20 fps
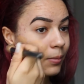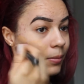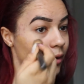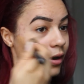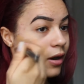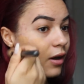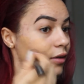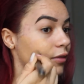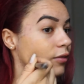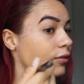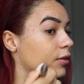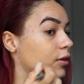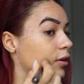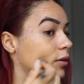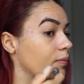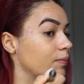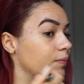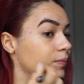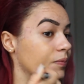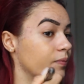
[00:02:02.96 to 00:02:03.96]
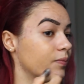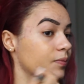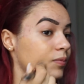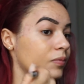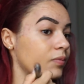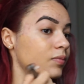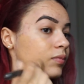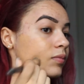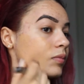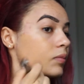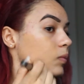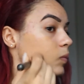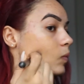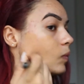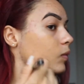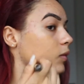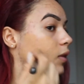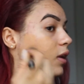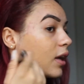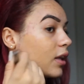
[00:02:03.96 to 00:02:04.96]
Apart from
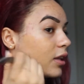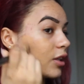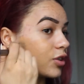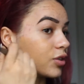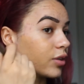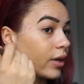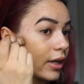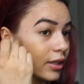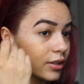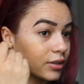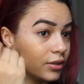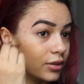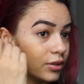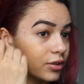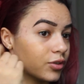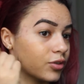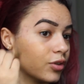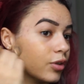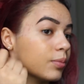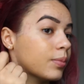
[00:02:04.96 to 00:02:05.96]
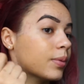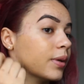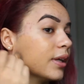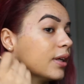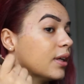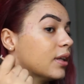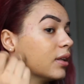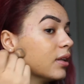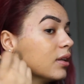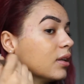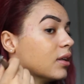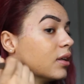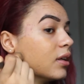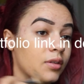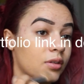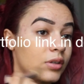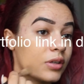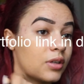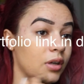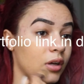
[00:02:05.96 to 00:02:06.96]
the tracksuits dropping,
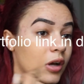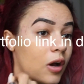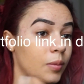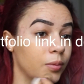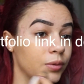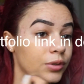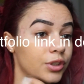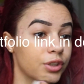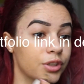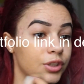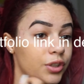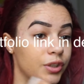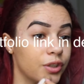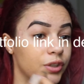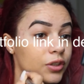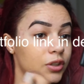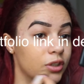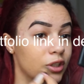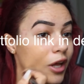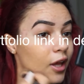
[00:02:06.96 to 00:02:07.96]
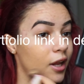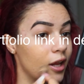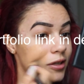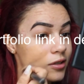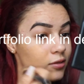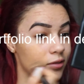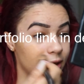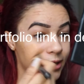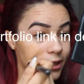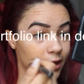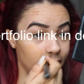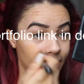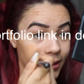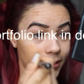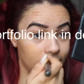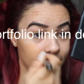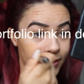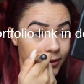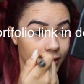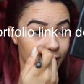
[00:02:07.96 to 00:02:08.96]
doing a couple of shoots, like that's really it,
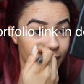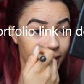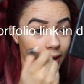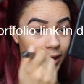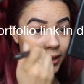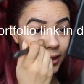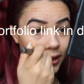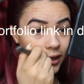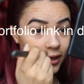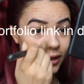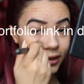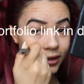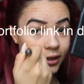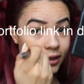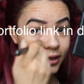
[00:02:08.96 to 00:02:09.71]
right?